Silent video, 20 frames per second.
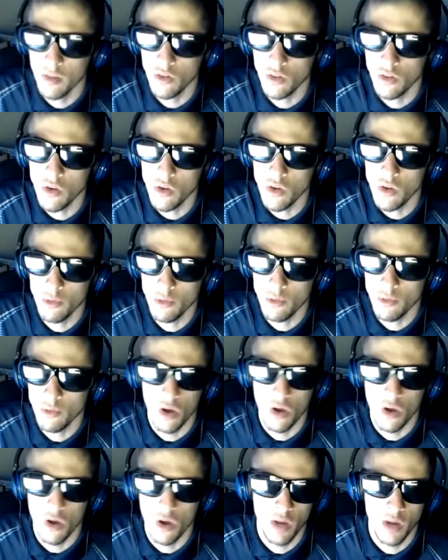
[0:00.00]
get me
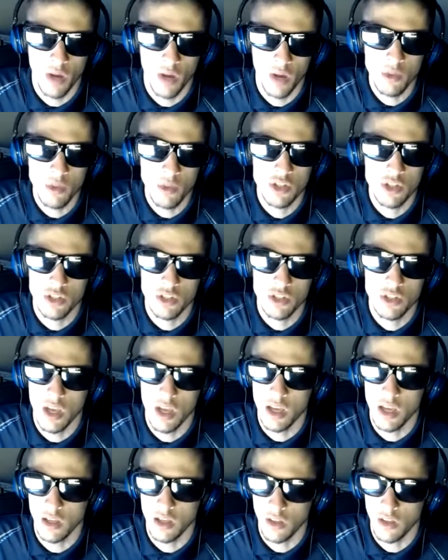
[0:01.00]
wrong. When I was
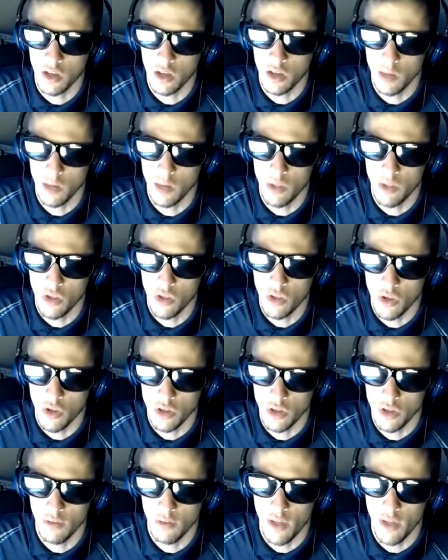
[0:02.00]
saying in the comment section
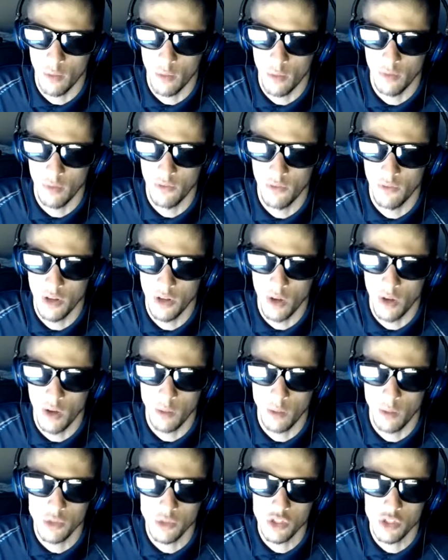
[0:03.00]
of that one video, I
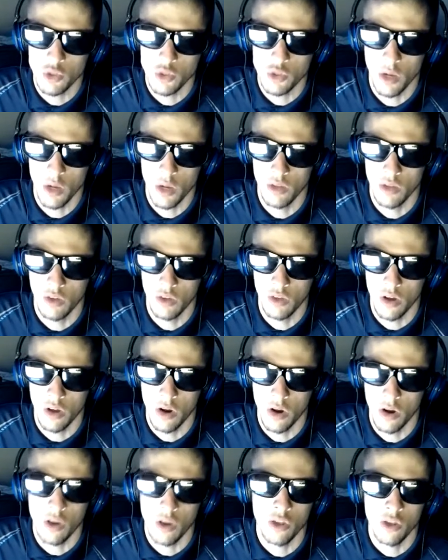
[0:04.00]
wasn't trying to
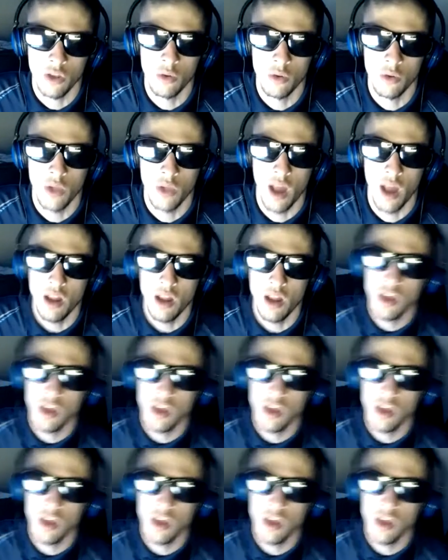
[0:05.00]
argue that,